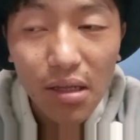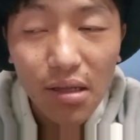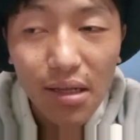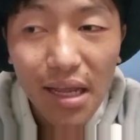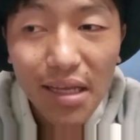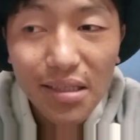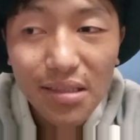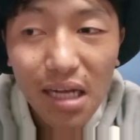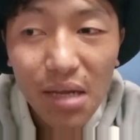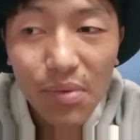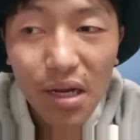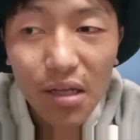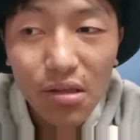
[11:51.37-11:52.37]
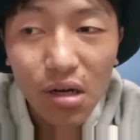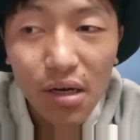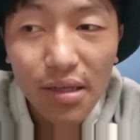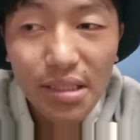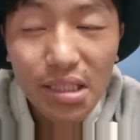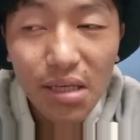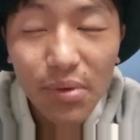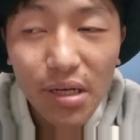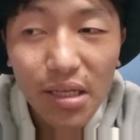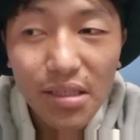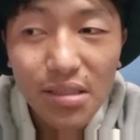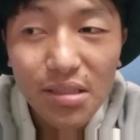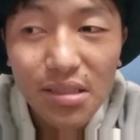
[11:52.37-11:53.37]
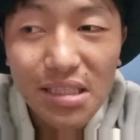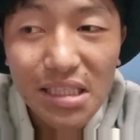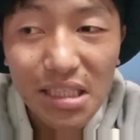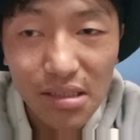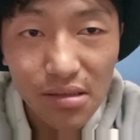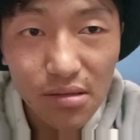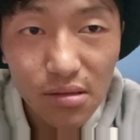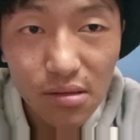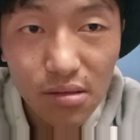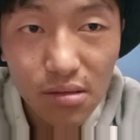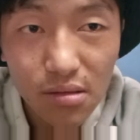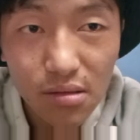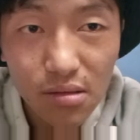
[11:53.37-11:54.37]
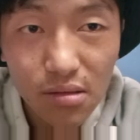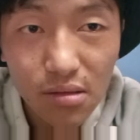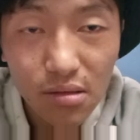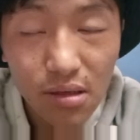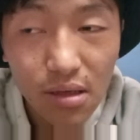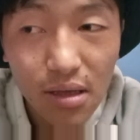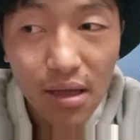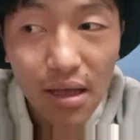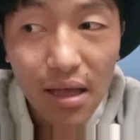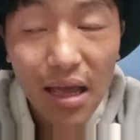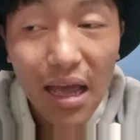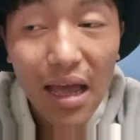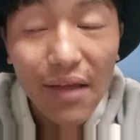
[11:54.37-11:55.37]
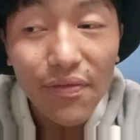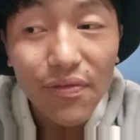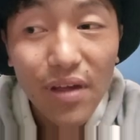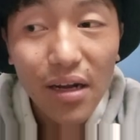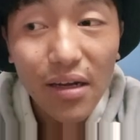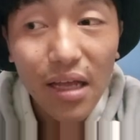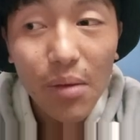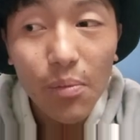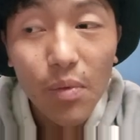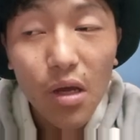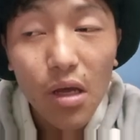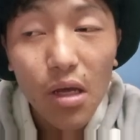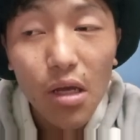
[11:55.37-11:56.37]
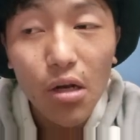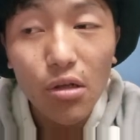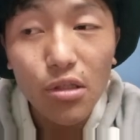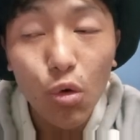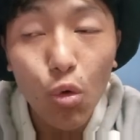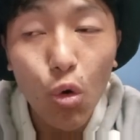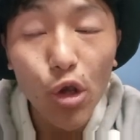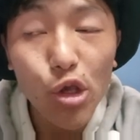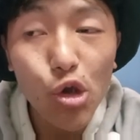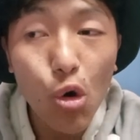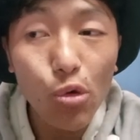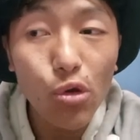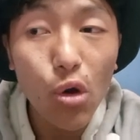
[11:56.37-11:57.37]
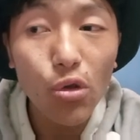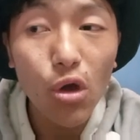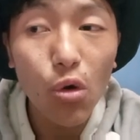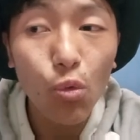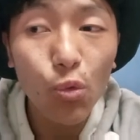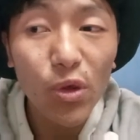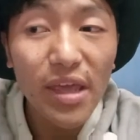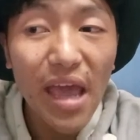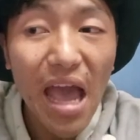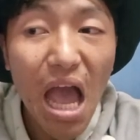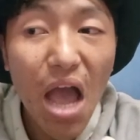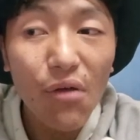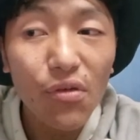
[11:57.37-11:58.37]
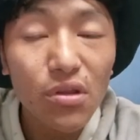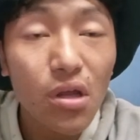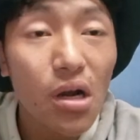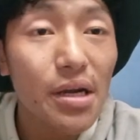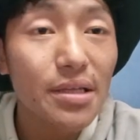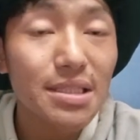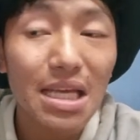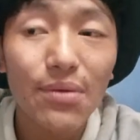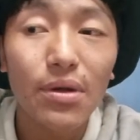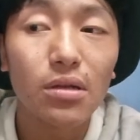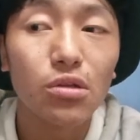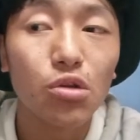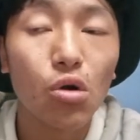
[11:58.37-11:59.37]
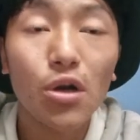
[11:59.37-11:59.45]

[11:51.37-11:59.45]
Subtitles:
The next time 37 is seen, at that time you'll say, oh, yo, we have a 37.